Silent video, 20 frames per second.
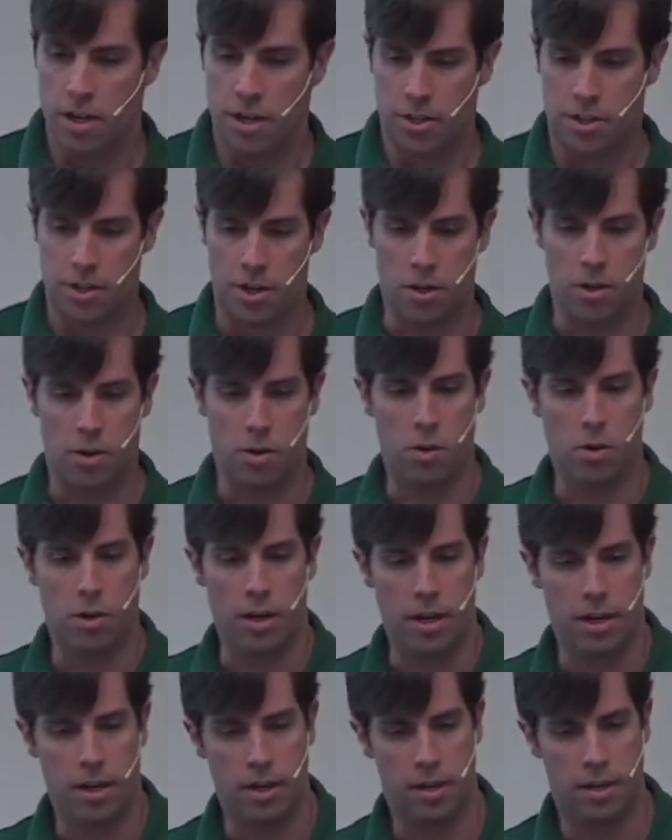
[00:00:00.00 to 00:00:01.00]

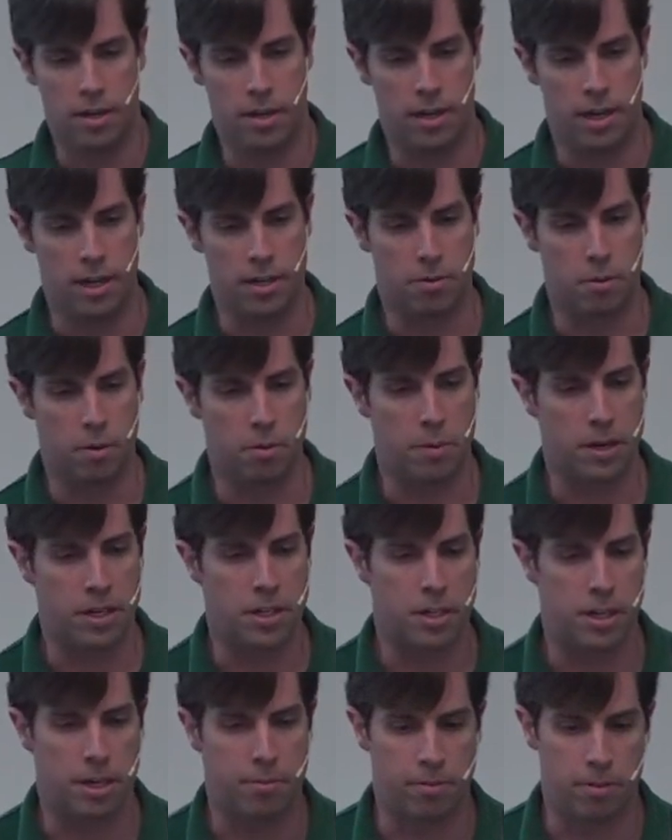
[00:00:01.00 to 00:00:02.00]
So, as Ramon
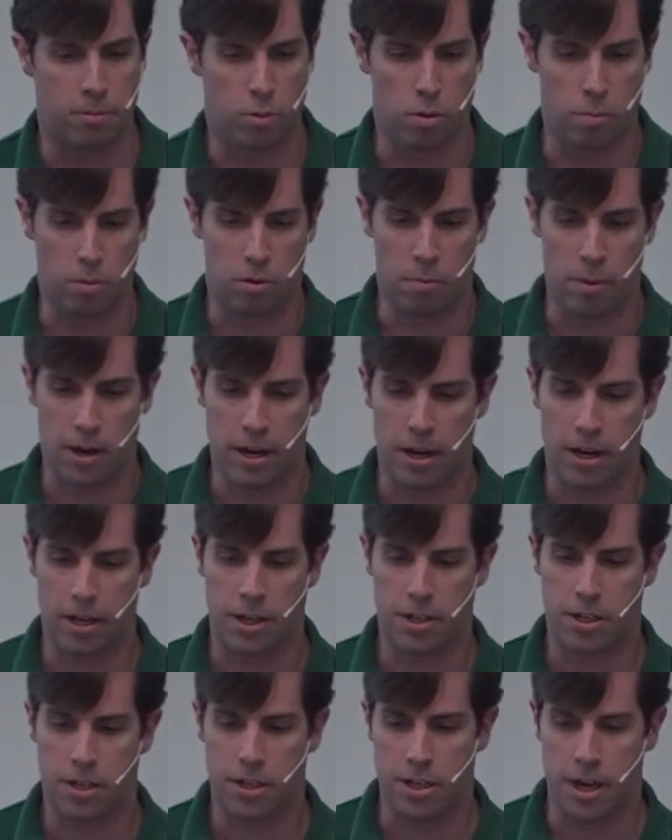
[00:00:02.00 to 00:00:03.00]
mentioned, I'm from Open
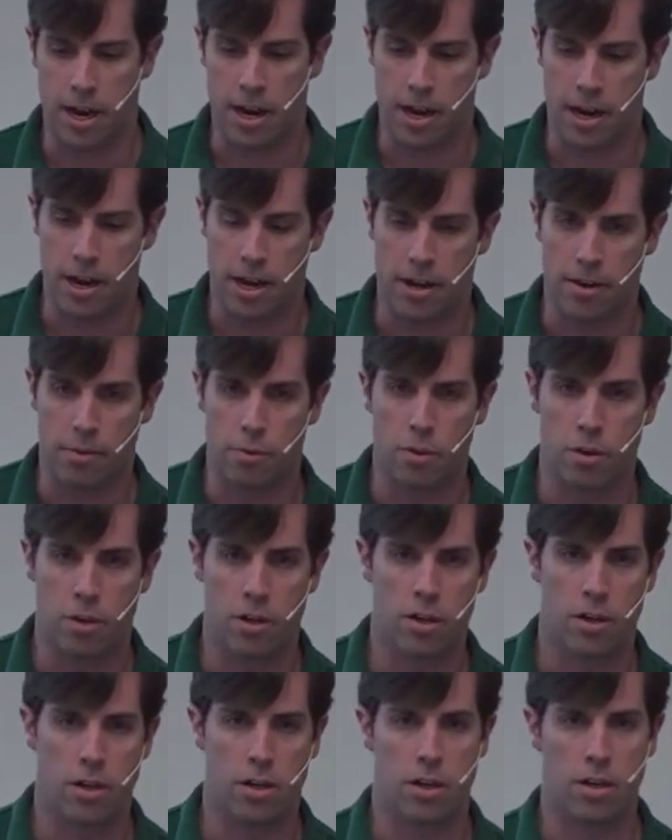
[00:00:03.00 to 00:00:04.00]
Robotics, and we
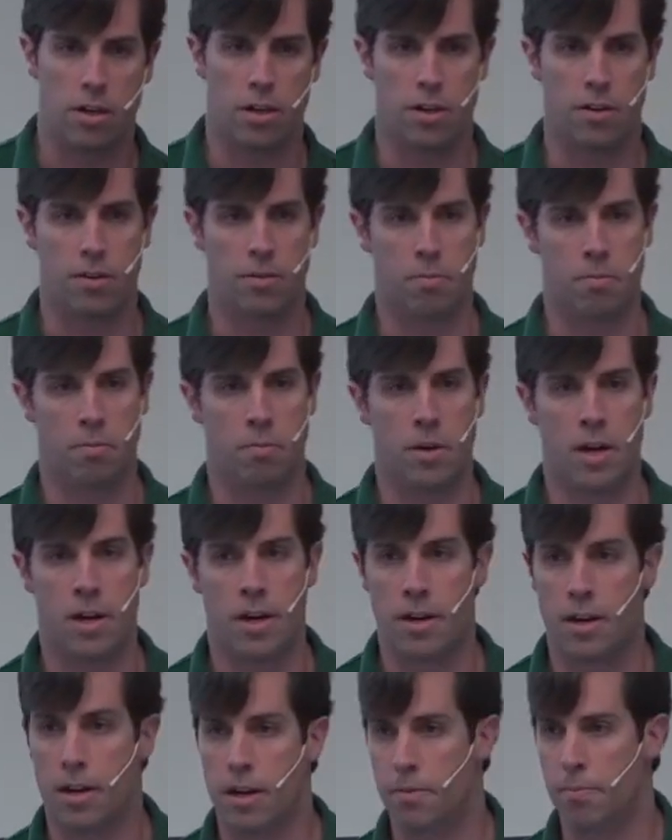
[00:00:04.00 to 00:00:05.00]

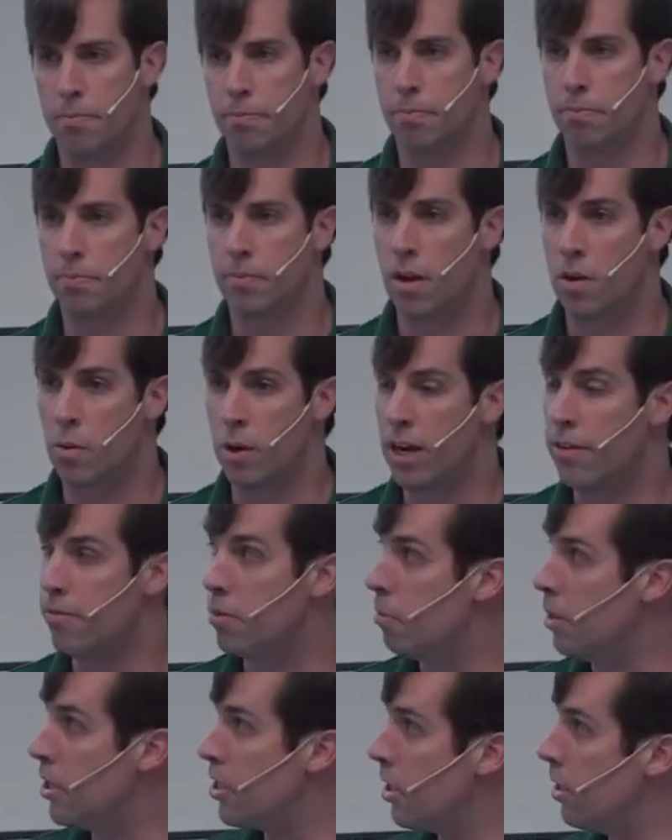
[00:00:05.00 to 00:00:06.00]
have a
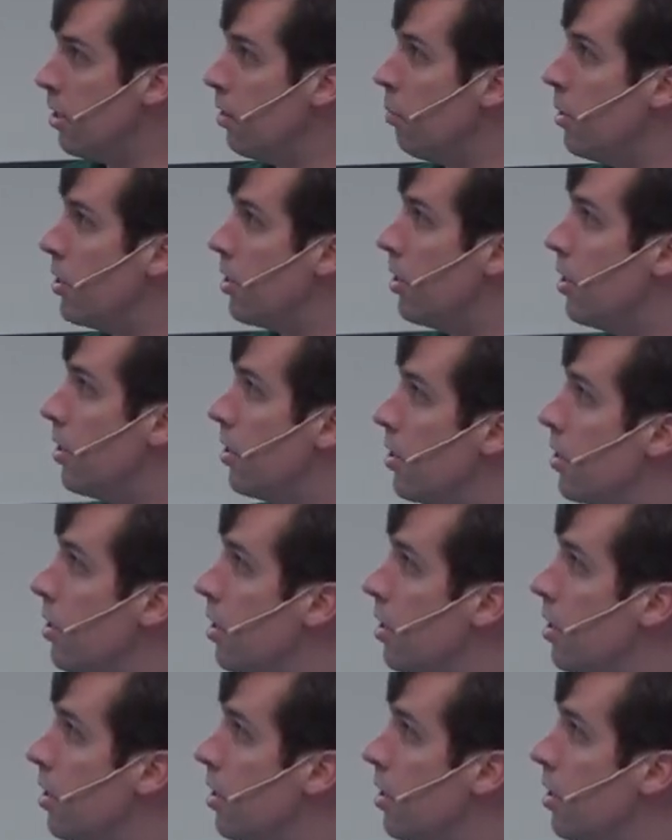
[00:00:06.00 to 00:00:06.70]
mission, which is